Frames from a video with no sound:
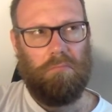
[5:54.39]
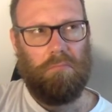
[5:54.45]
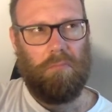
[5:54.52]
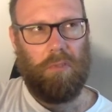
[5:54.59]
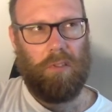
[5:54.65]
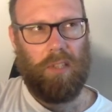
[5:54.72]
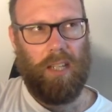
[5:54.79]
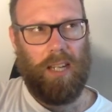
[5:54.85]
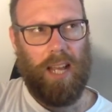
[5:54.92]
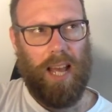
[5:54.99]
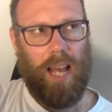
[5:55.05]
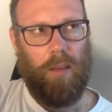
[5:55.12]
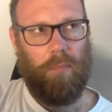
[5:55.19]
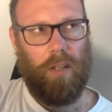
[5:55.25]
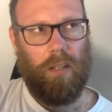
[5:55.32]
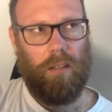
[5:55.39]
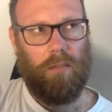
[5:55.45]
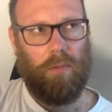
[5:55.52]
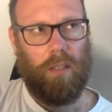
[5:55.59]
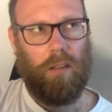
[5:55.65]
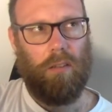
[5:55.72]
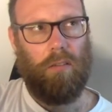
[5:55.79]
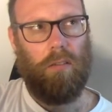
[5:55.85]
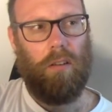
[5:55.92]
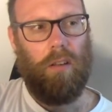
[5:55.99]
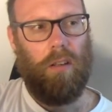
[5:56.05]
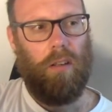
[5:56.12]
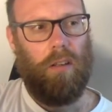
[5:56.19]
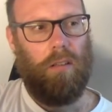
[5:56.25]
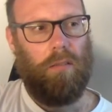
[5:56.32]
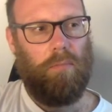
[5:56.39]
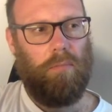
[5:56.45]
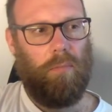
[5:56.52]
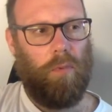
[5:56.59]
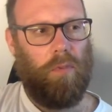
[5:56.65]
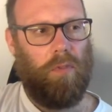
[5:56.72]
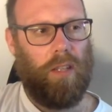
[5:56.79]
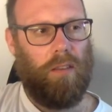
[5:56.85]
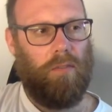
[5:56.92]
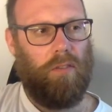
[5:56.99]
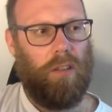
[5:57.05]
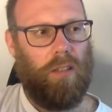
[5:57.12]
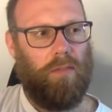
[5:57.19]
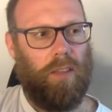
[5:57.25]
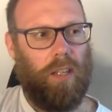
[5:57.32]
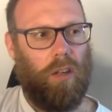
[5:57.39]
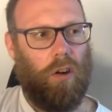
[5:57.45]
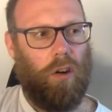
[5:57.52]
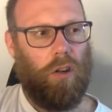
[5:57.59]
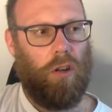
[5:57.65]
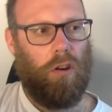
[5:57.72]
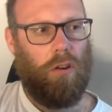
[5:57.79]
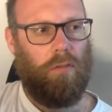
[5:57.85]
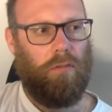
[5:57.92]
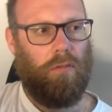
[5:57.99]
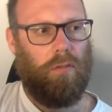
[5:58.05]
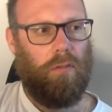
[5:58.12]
What's kind of happening as we go? Moving that first finger on and off.